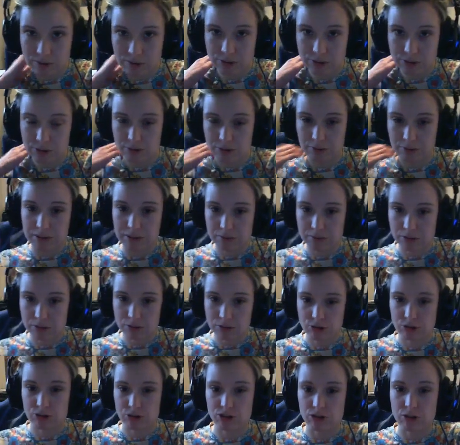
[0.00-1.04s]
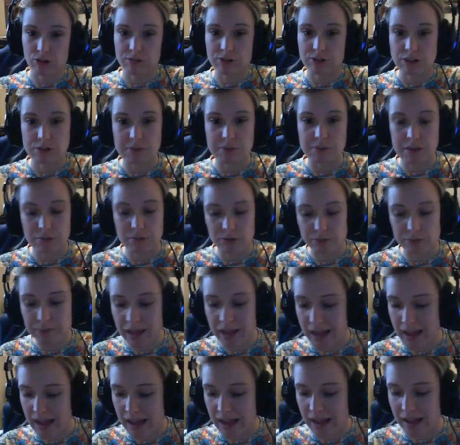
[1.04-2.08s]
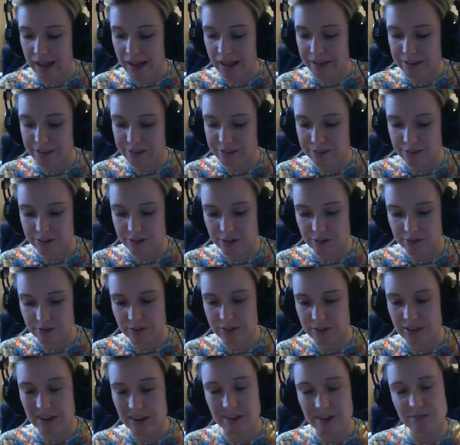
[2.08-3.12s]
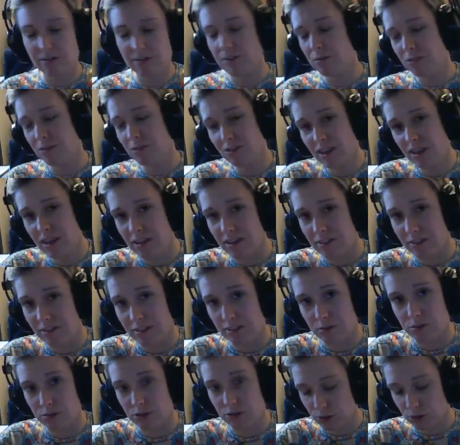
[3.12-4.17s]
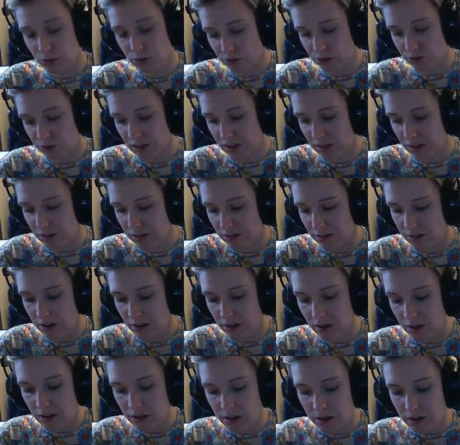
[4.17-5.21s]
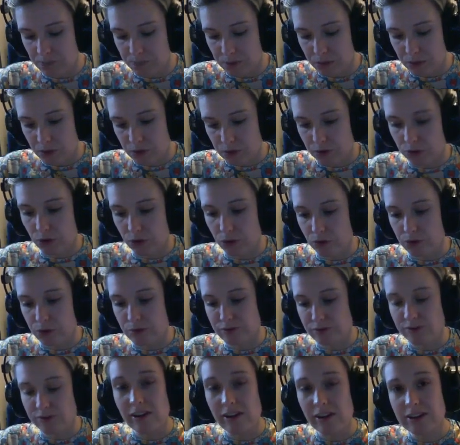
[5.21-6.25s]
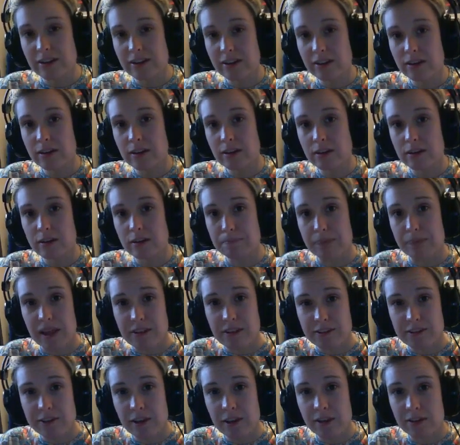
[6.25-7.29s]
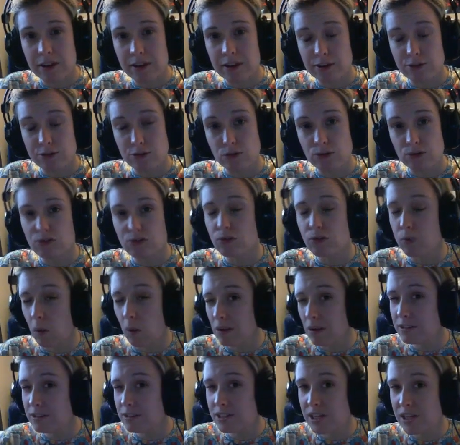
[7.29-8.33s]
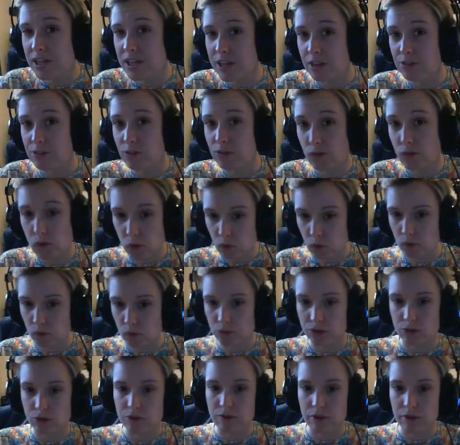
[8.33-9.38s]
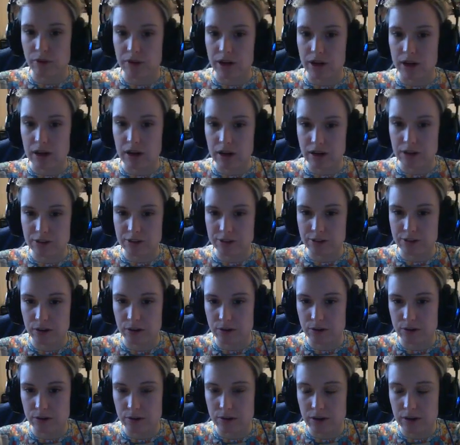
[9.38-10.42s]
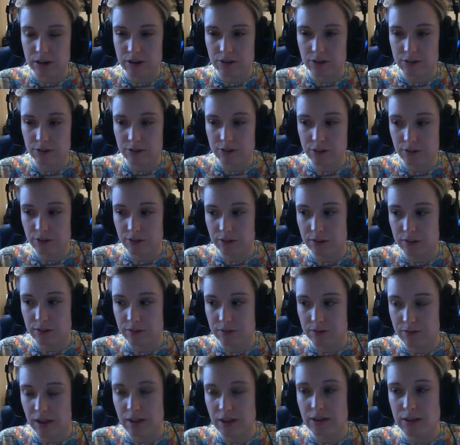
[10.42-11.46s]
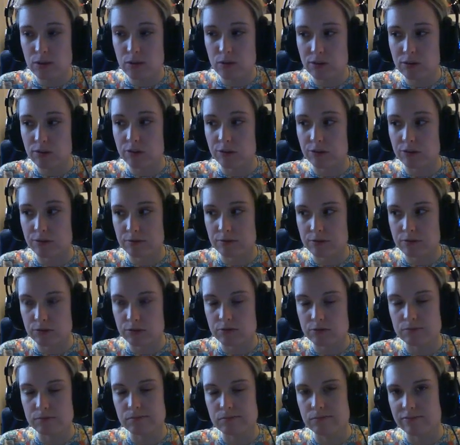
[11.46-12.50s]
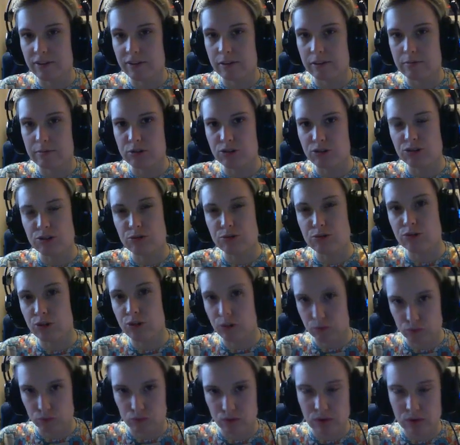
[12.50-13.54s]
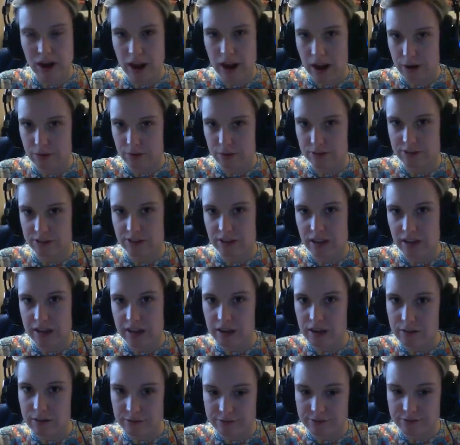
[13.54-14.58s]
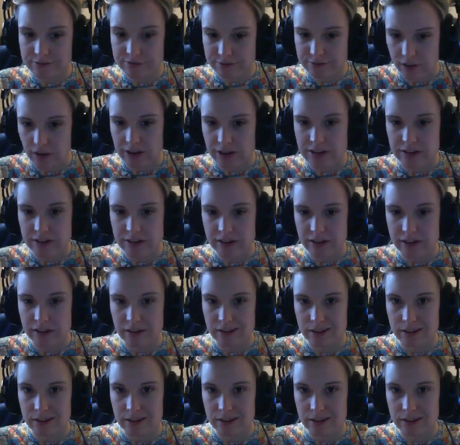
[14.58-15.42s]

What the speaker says: some of them got just shoved into people's bags and stuff like that, because they were just kids, they were just toys for kids. So finding base set that is good quality is also very hard. So it is certain, the value is very much due to the rarity of finding